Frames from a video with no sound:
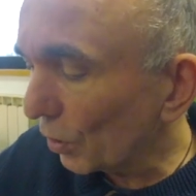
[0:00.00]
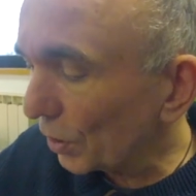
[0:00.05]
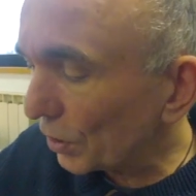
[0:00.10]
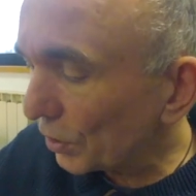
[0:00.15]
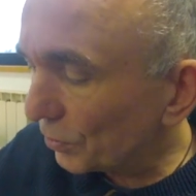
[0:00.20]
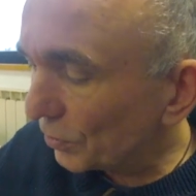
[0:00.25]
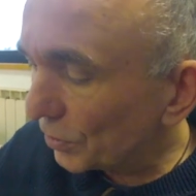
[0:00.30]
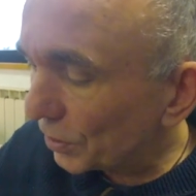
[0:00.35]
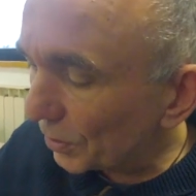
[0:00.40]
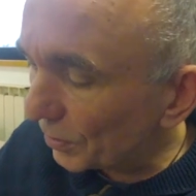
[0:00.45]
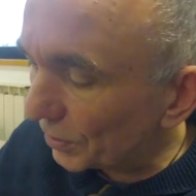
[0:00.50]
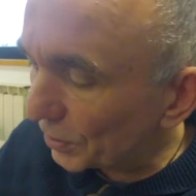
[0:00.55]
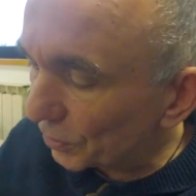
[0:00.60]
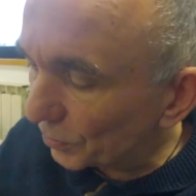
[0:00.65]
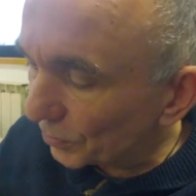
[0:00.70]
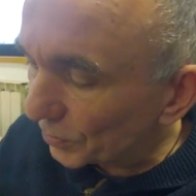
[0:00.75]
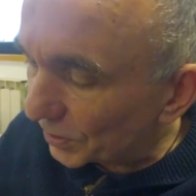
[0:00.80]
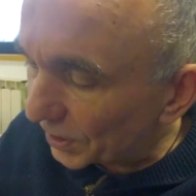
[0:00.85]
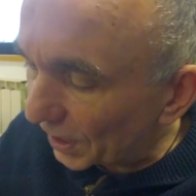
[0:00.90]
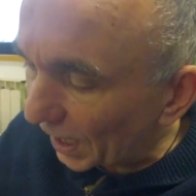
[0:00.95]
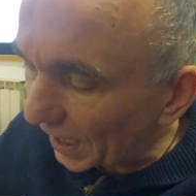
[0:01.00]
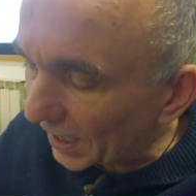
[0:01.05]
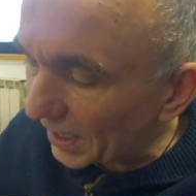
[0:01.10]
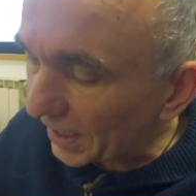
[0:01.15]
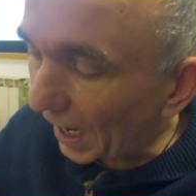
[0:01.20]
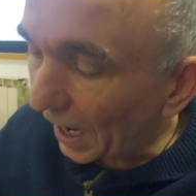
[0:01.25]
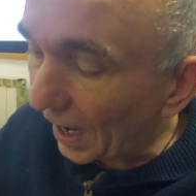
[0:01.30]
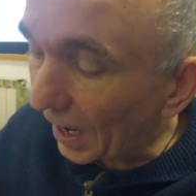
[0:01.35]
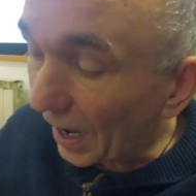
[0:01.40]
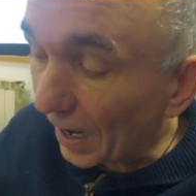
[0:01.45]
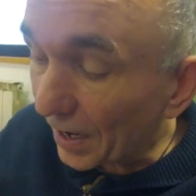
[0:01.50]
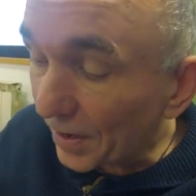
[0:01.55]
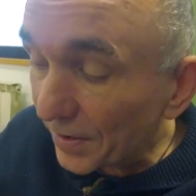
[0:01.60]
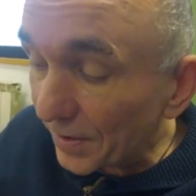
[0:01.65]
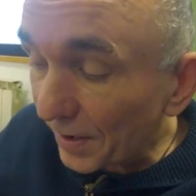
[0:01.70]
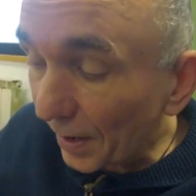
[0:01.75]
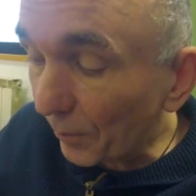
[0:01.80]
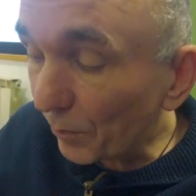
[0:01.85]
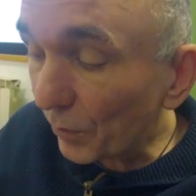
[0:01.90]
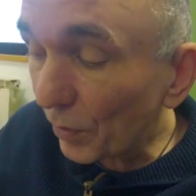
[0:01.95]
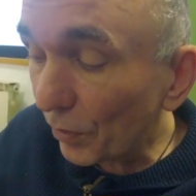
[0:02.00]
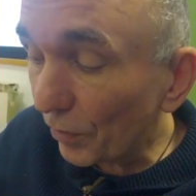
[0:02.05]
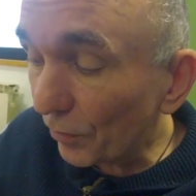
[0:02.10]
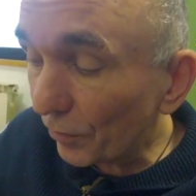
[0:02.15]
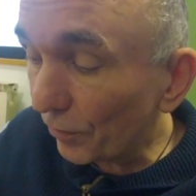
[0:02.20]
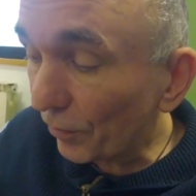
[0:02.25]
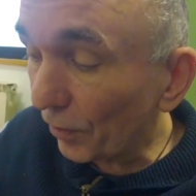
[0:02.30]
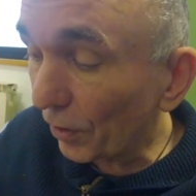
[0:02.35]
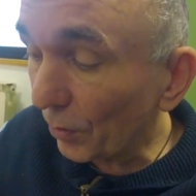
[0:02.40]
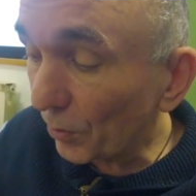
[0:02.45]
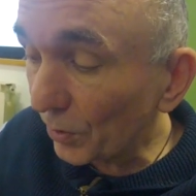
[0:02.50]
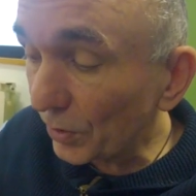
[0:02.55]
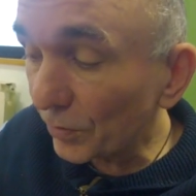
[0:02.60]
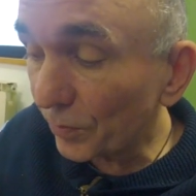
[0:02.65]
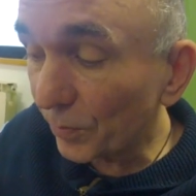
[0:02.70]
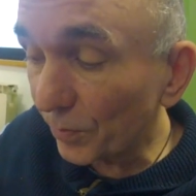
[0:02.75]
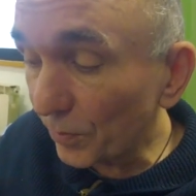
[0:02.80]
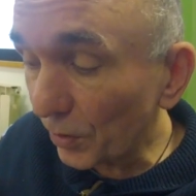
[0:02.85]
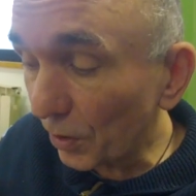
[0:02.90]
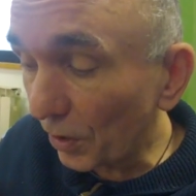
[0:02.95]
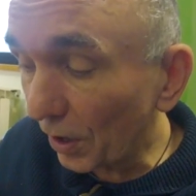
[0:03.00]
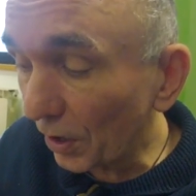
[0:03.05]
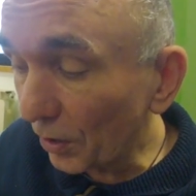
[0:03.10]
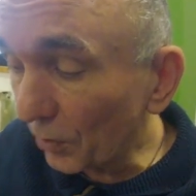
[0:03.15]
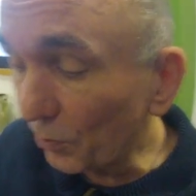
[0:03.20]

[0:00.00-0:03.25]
What you do is you take a number of followers from your